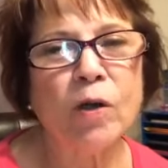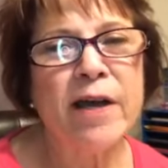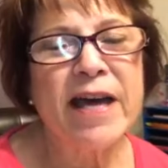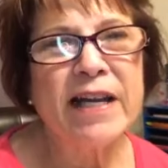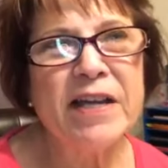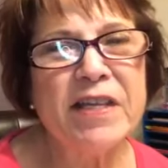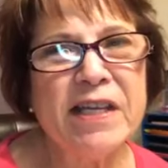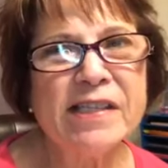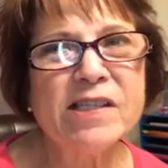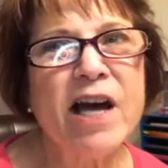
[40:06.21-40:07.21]
And I think
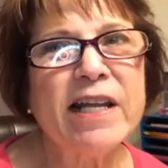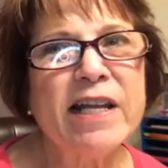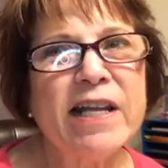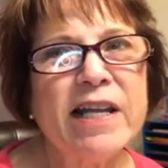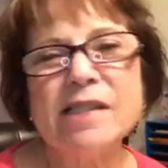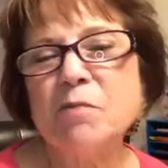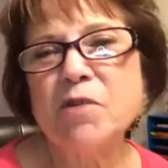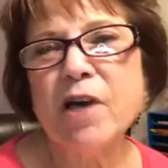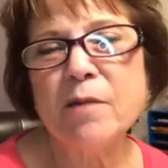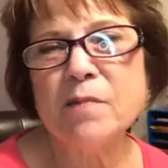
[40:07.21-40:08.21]
it's kind of easy
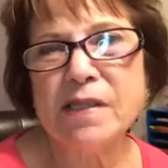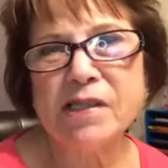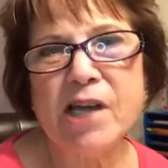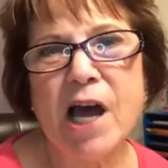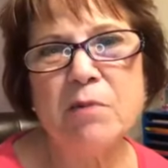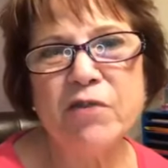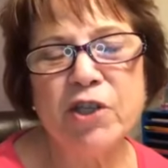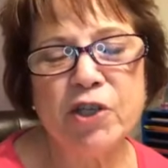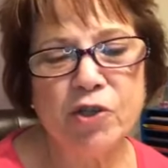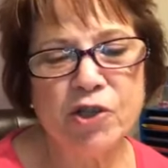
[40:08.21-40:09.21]
sometimes this time of
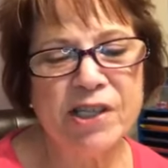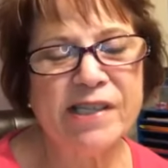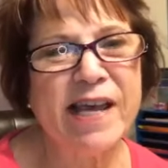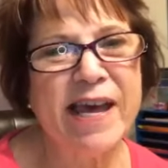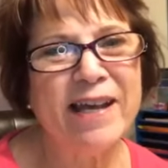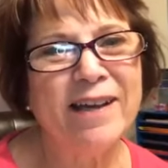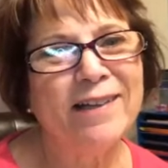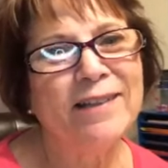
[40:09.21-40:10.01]
year to say,